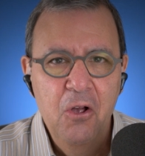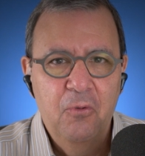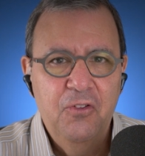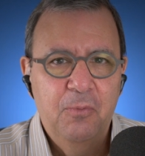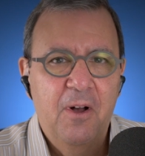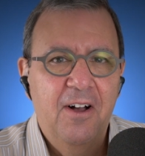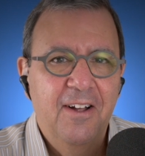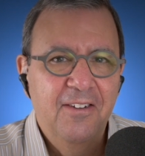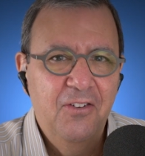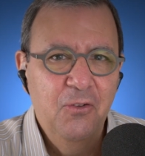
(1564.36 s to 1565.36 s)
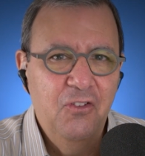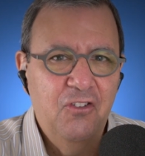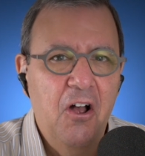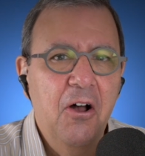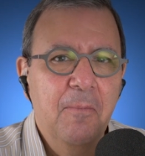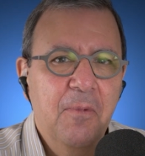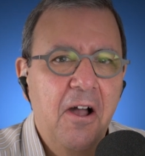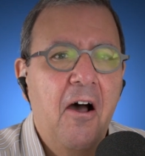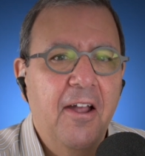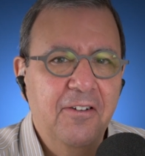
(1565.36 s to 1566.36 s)
respond to some
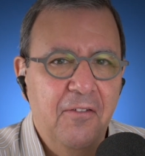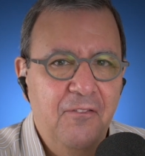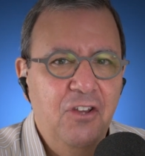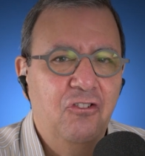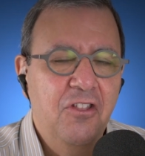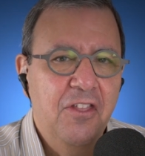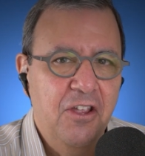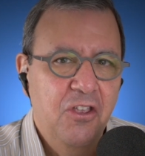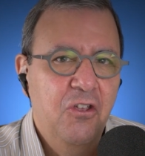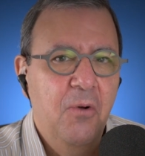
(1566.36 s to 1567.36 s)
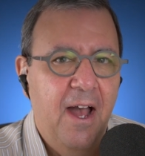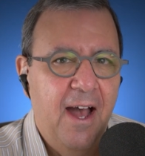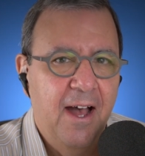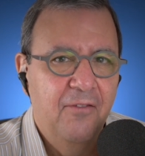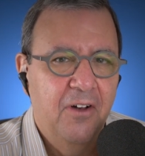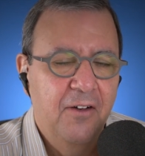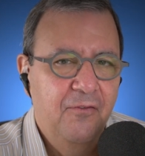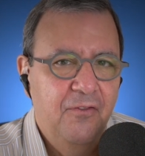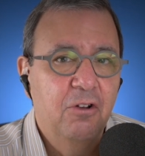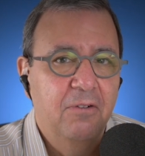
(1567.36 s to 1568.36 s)
kind of vision that you have of
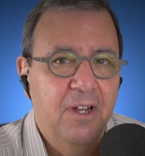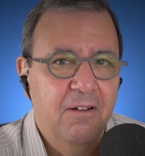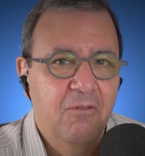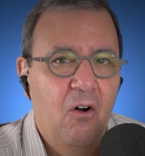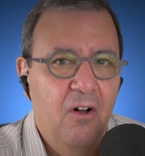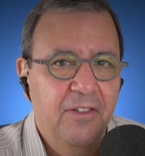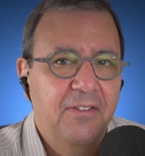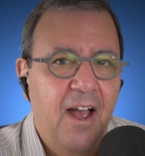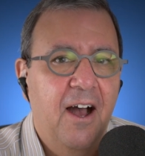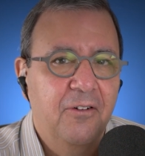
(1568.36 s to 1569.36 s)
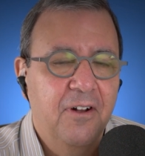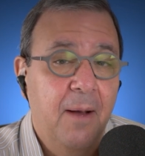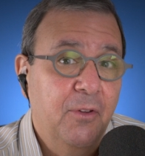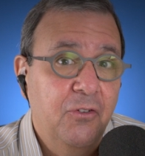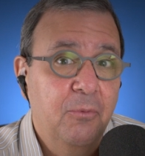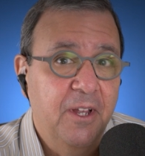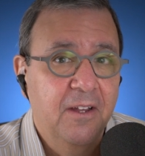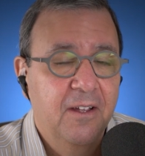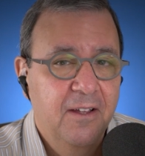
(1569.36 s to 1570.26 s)
figuring all this out i'm assuming